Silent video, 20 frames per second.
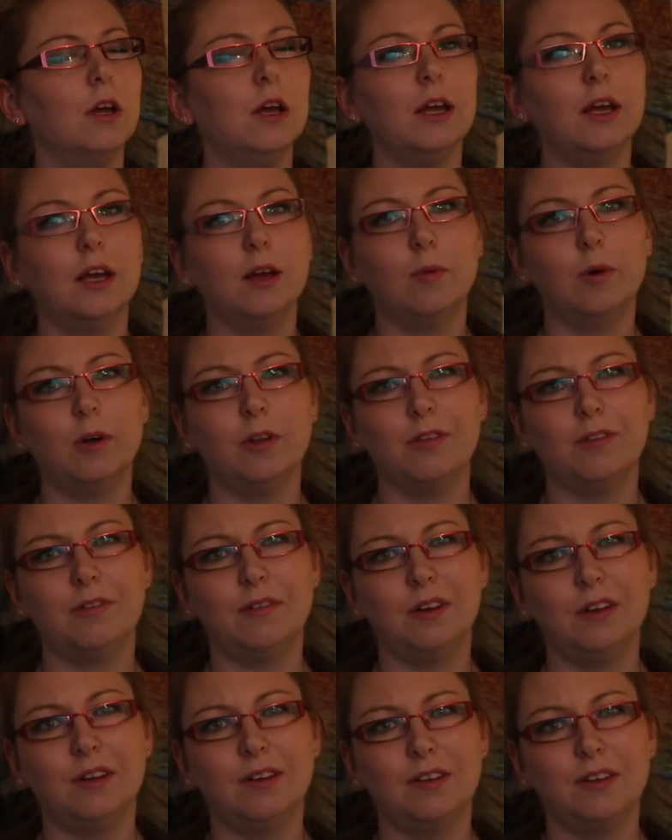Yeah, about
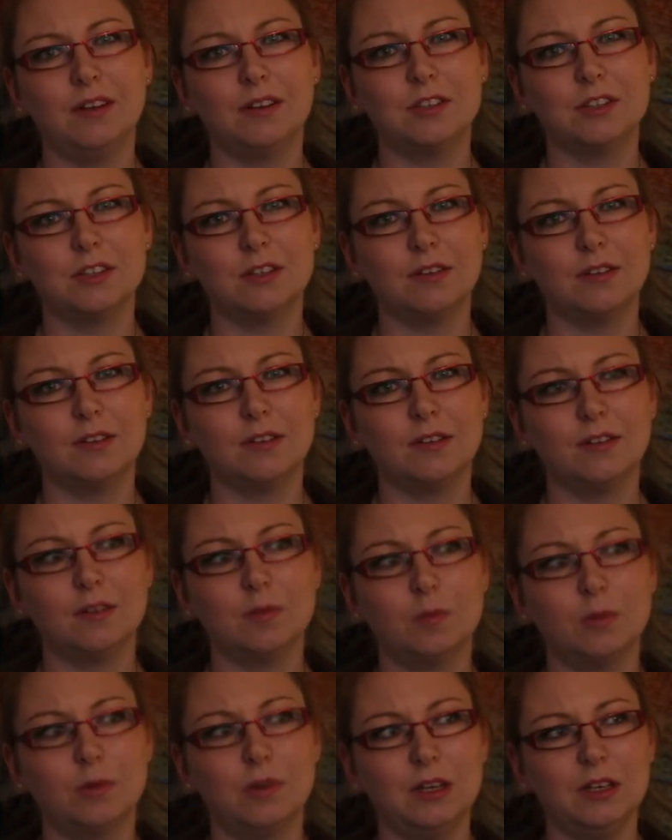3 stitches
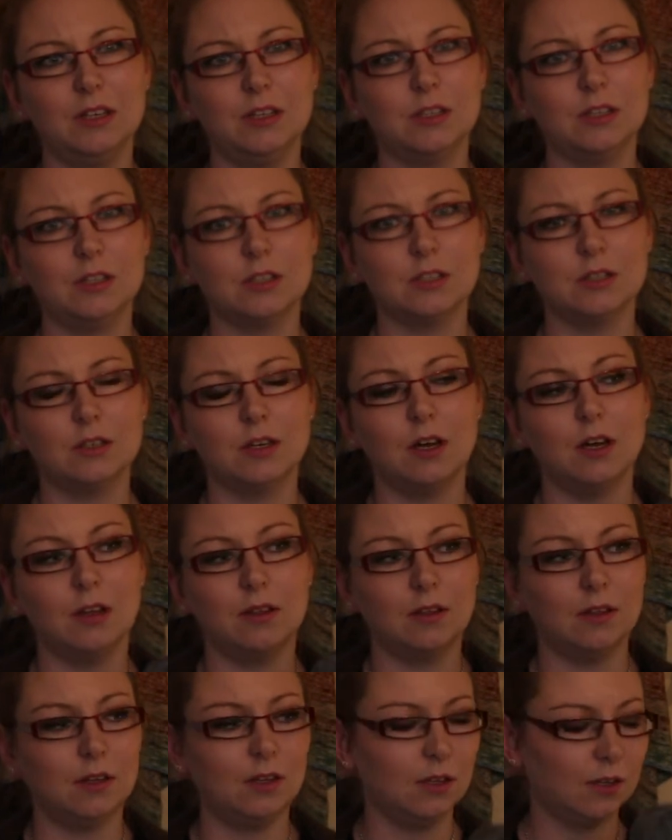per inch, I
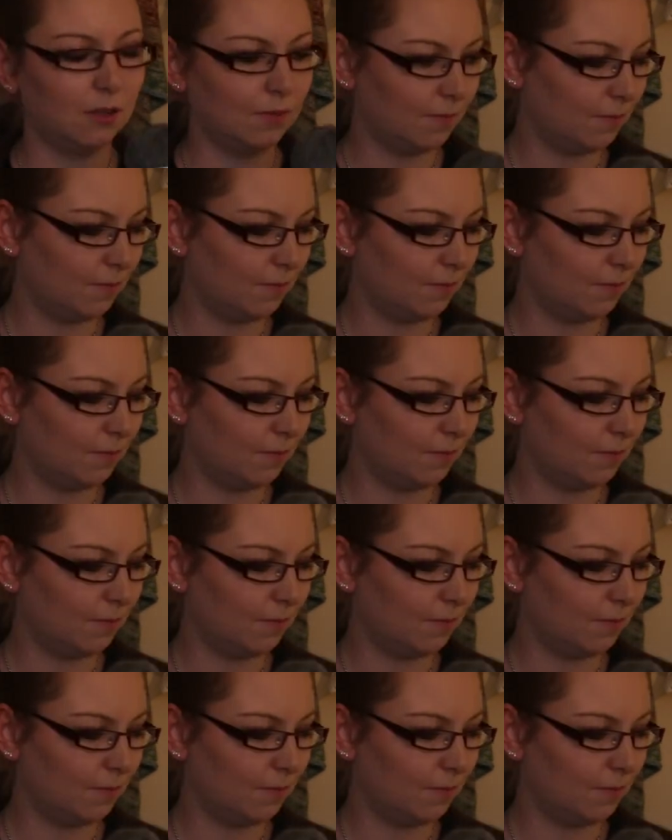think.